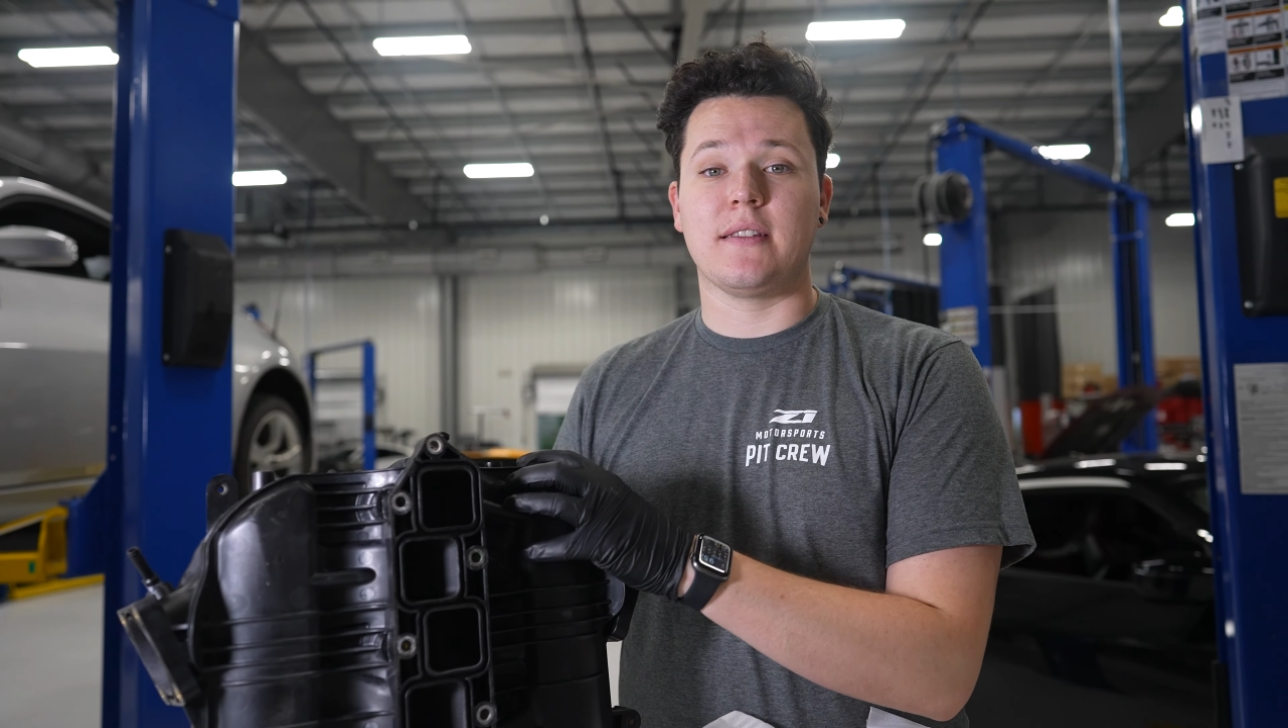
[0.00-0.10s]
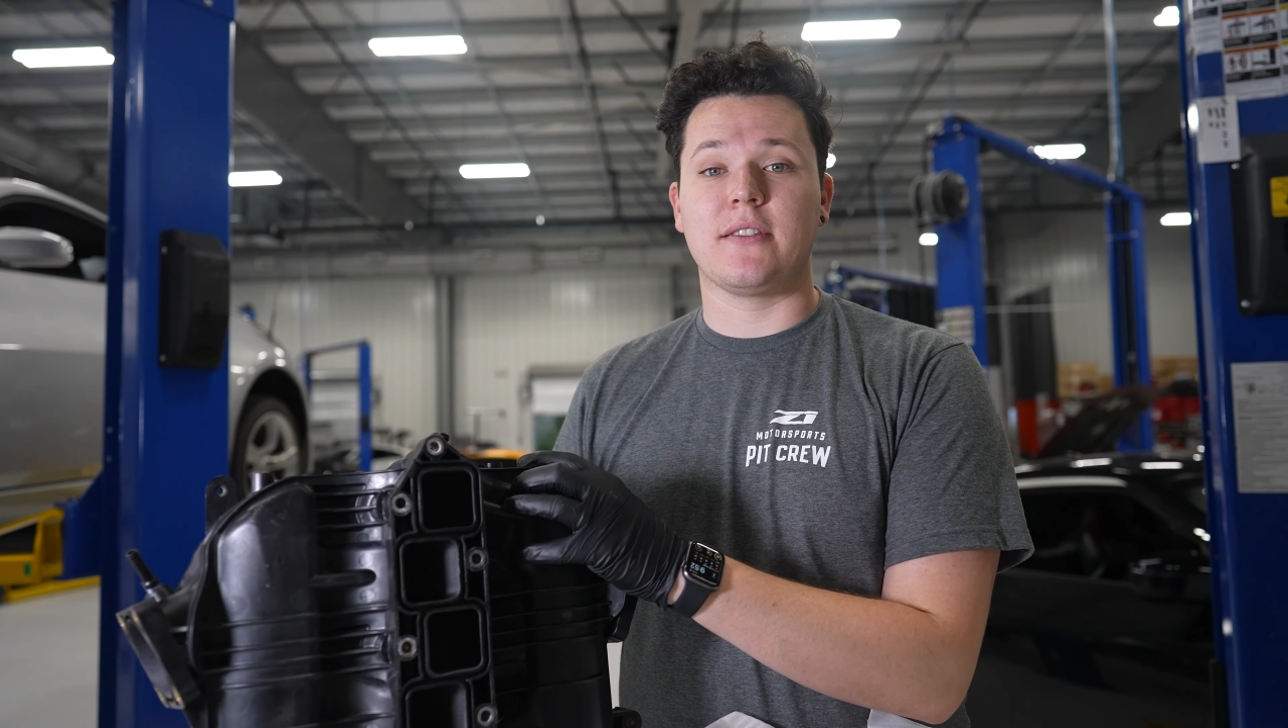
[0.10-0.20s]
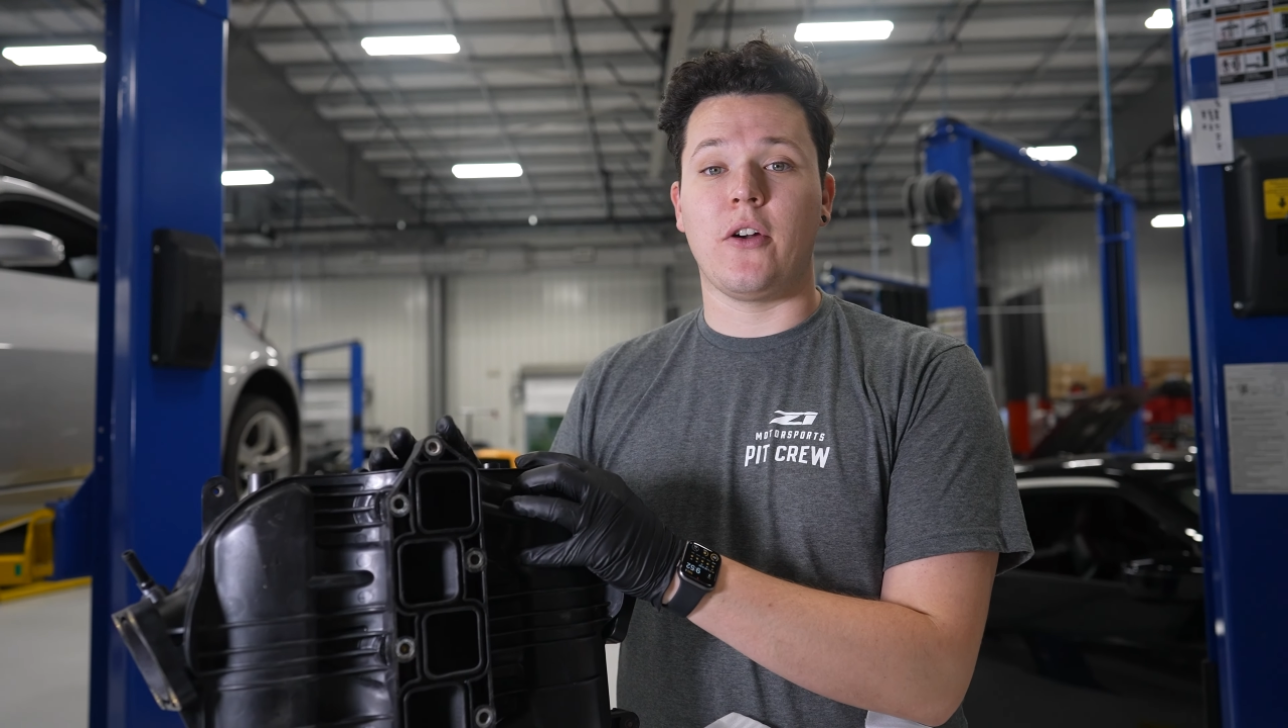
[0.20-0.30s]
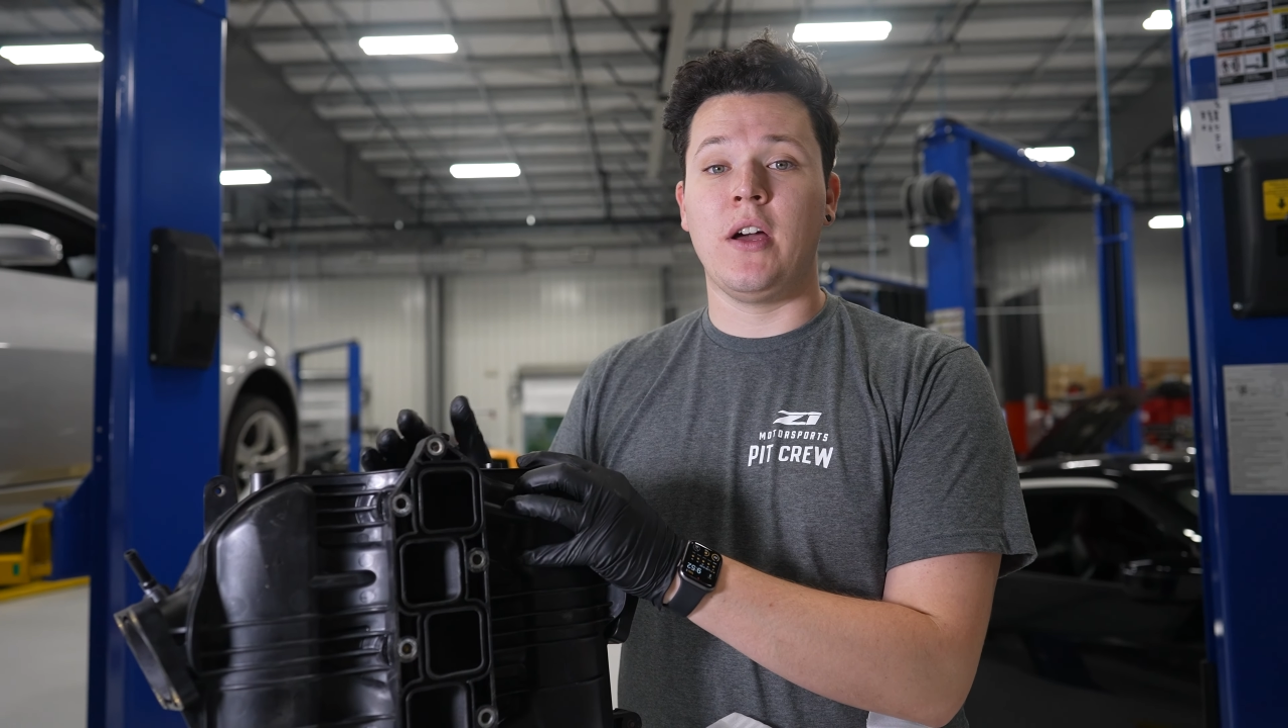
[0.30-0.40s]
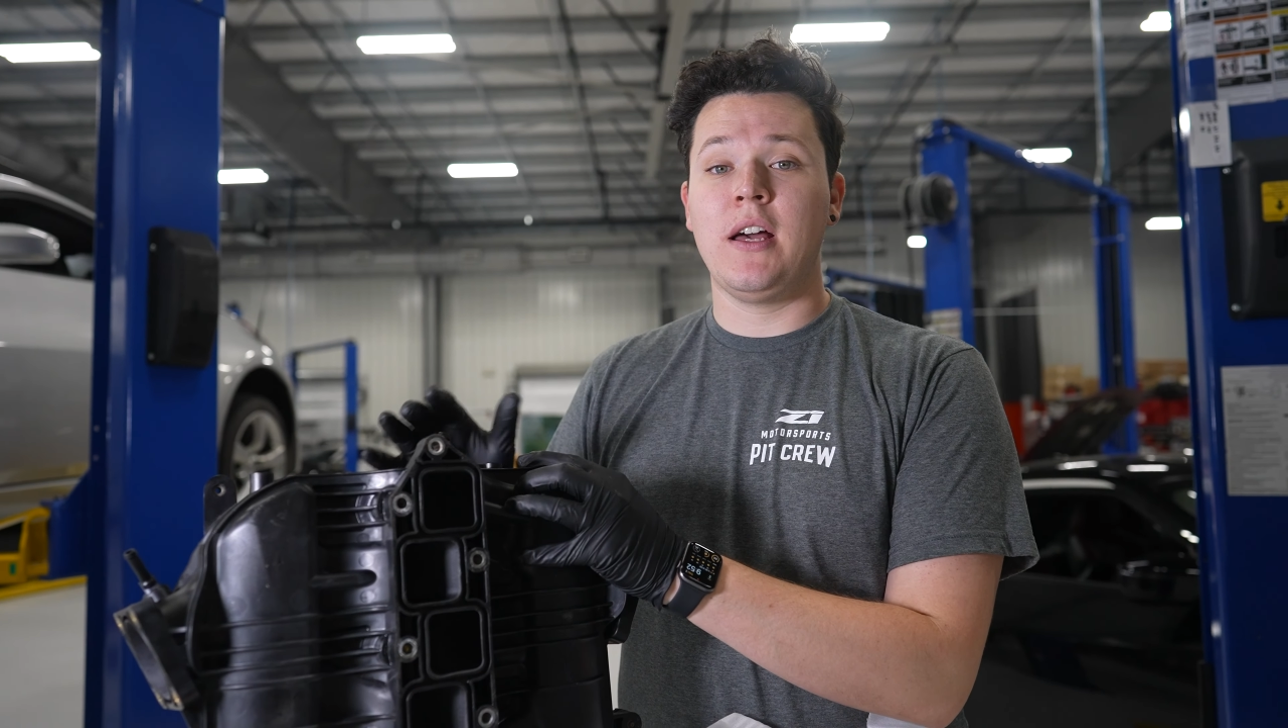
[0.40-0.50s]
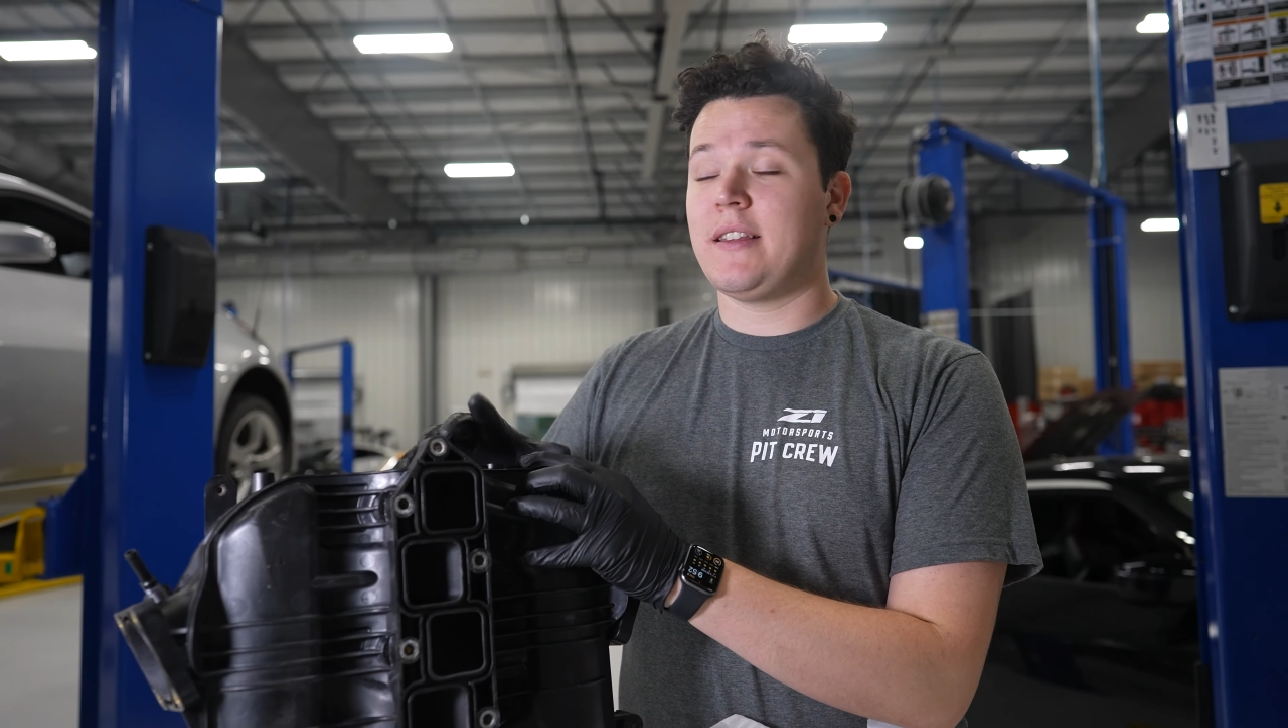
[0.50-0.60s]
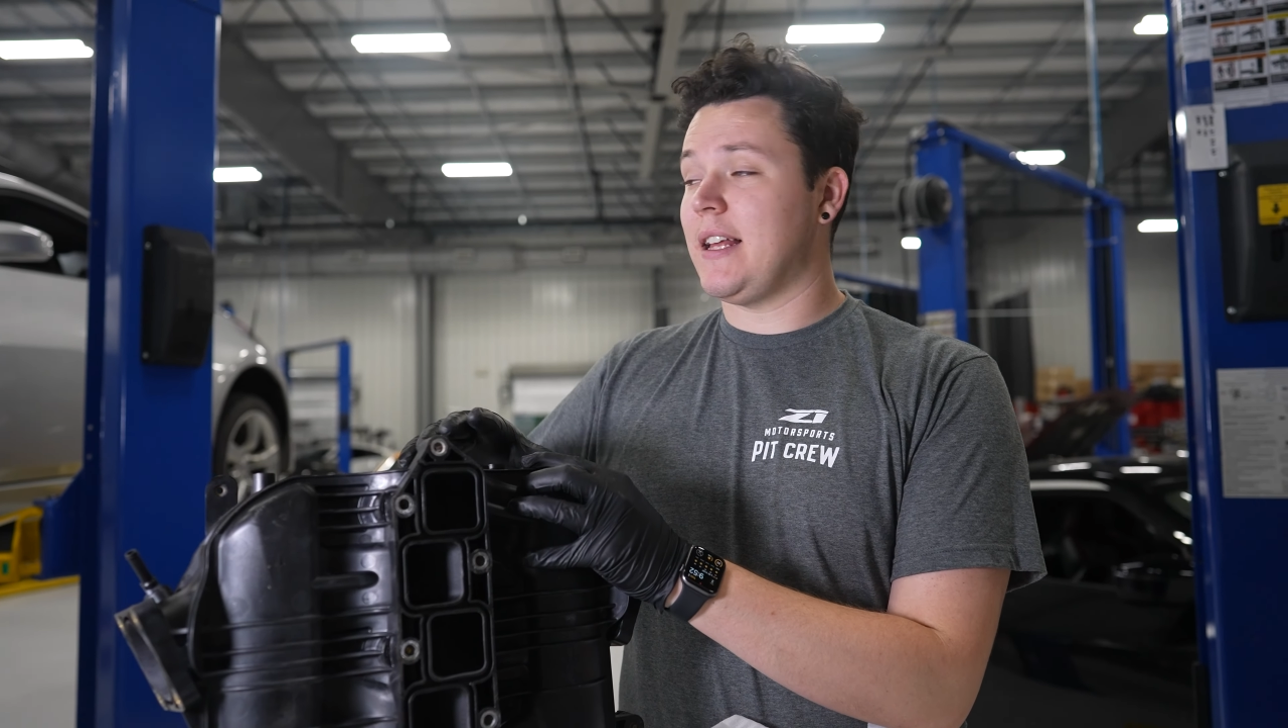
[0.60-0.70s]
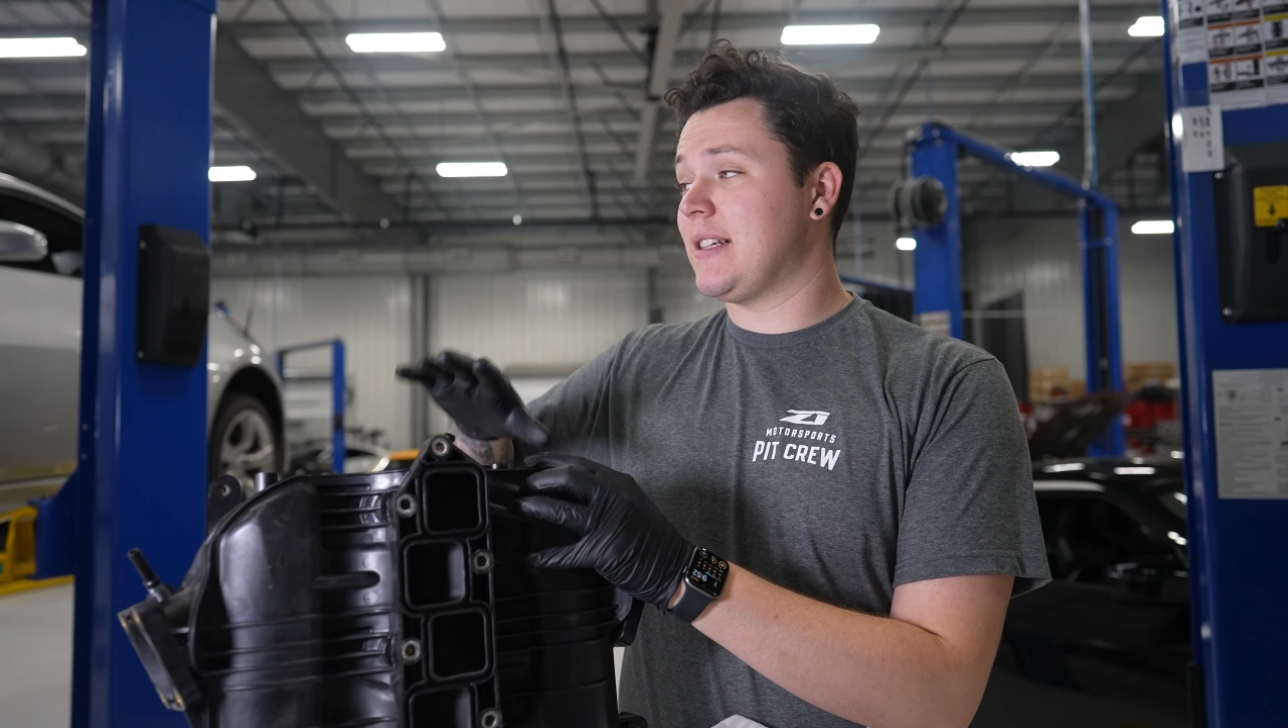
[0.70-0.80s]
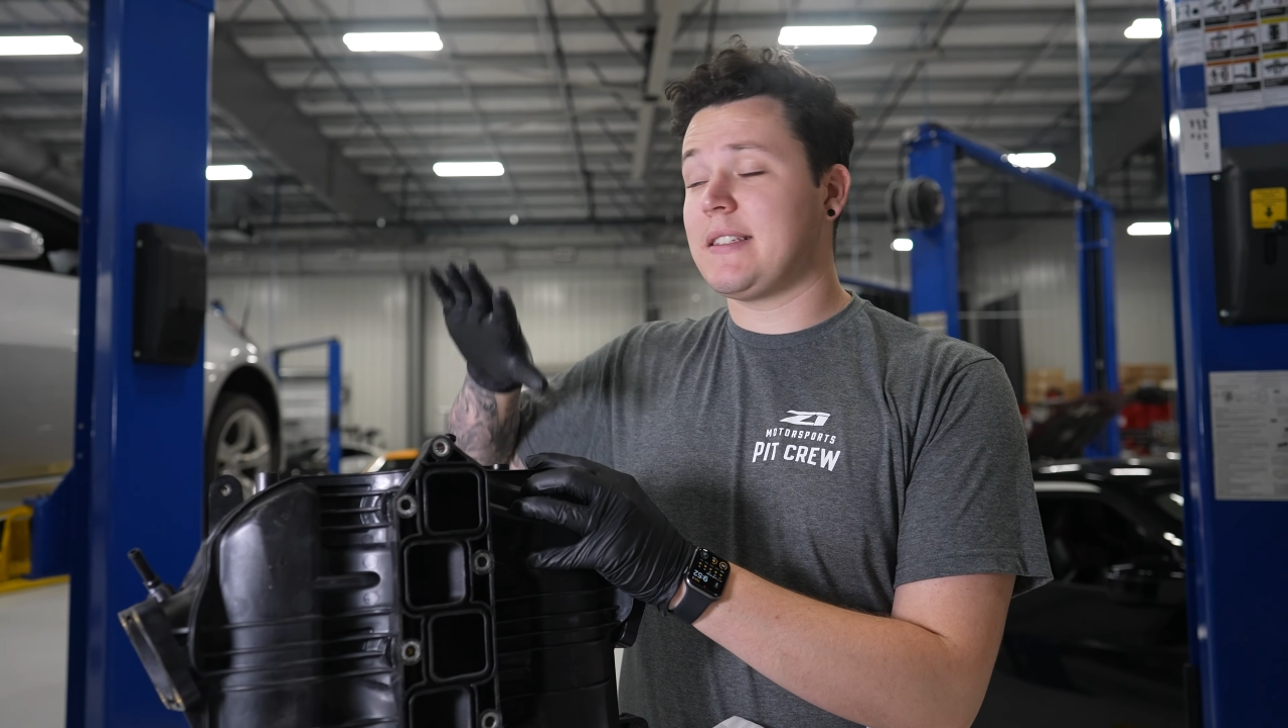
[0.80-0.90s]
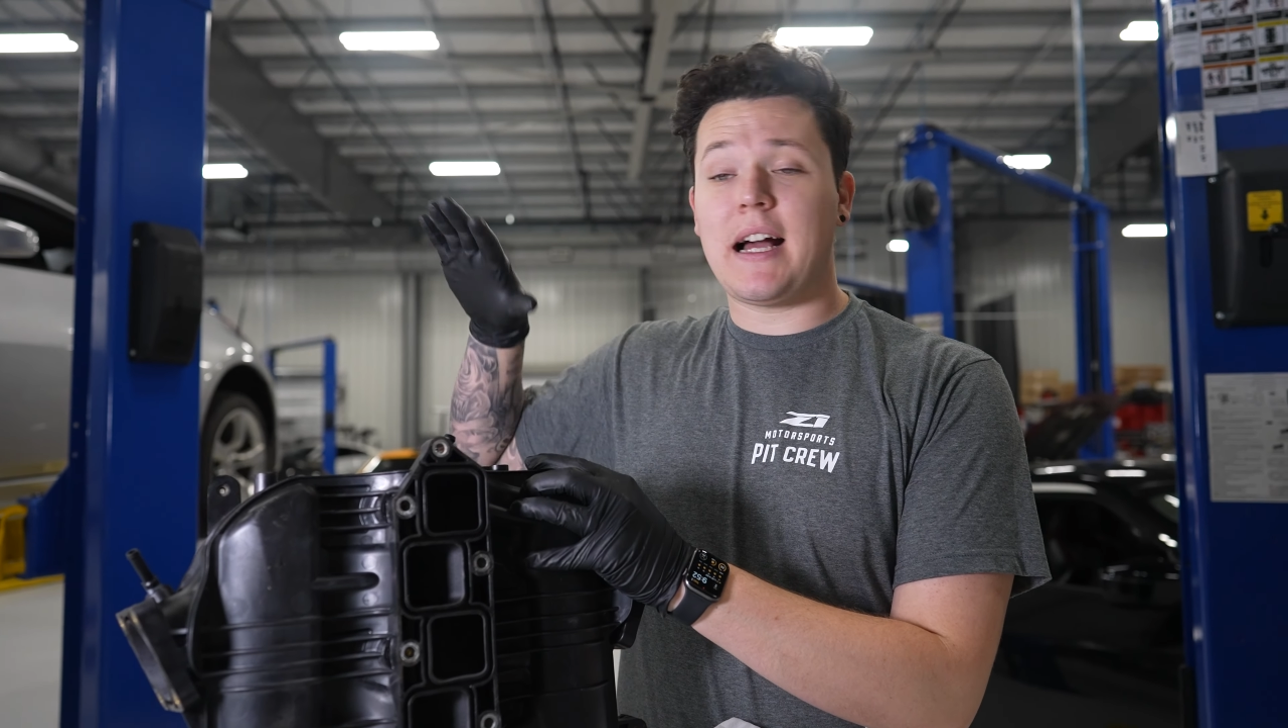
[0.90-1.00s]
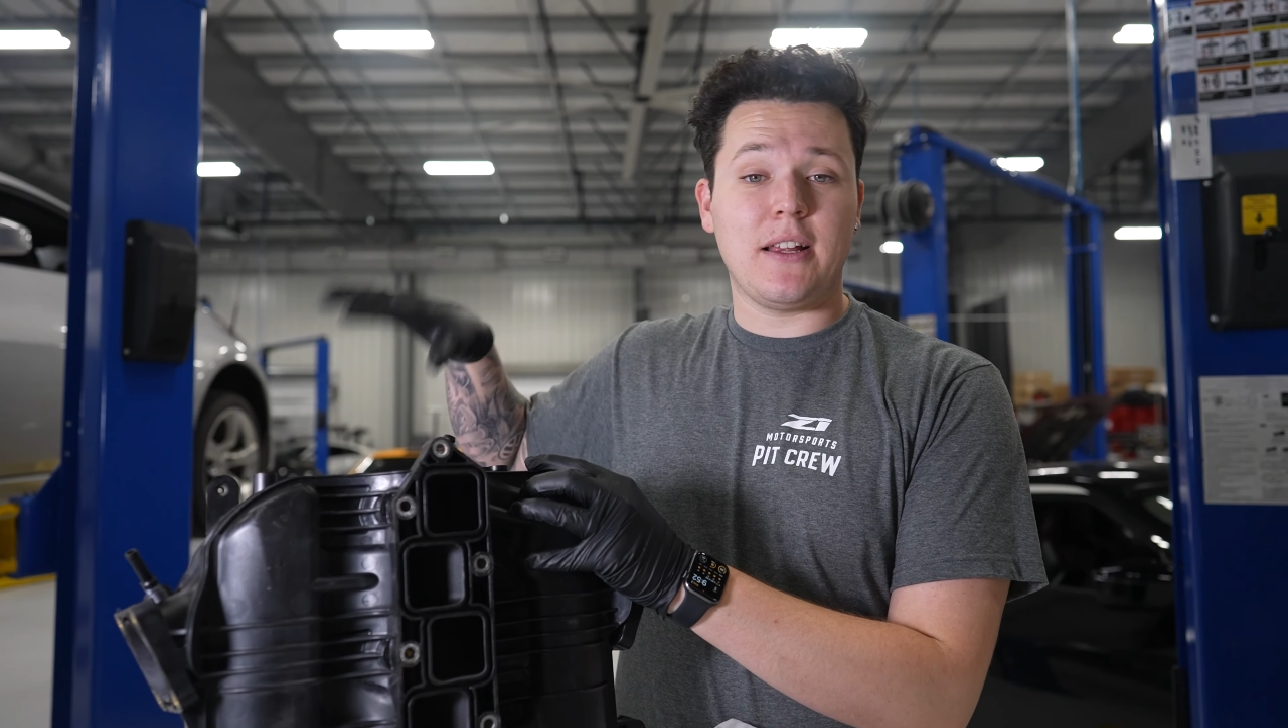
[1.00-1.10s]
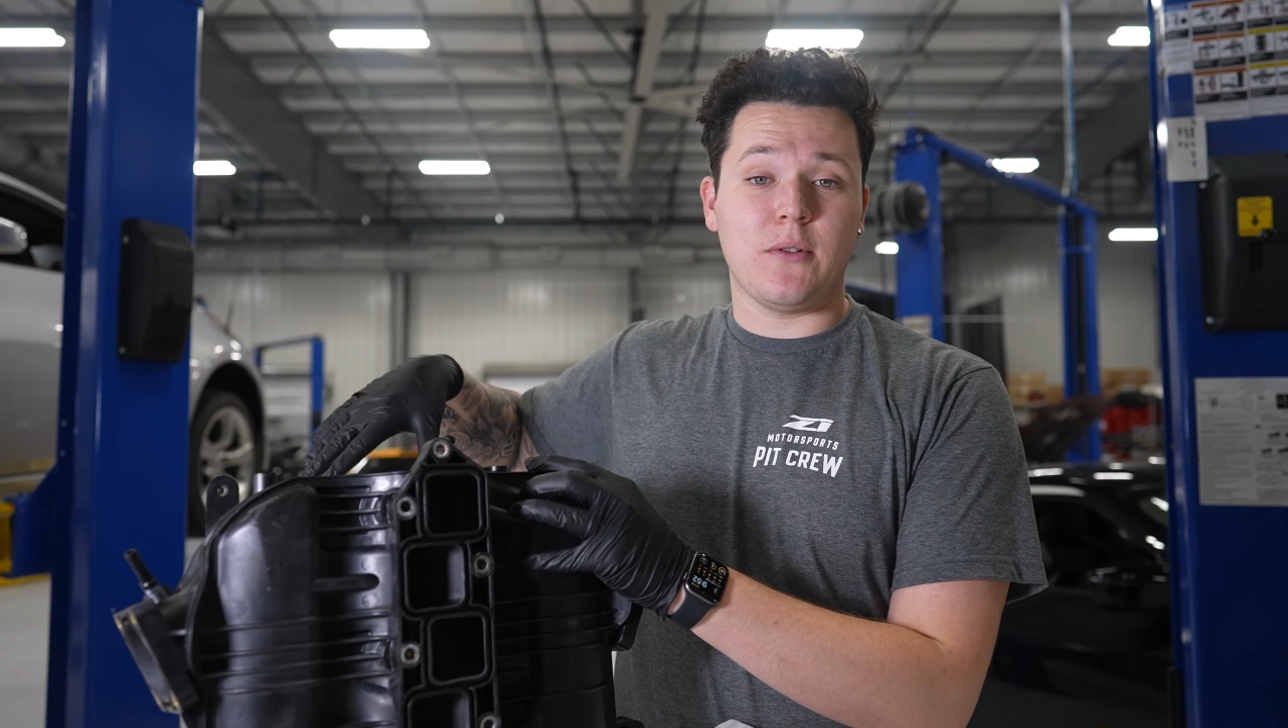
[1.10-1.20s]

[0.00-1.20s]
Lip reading: So that's exactly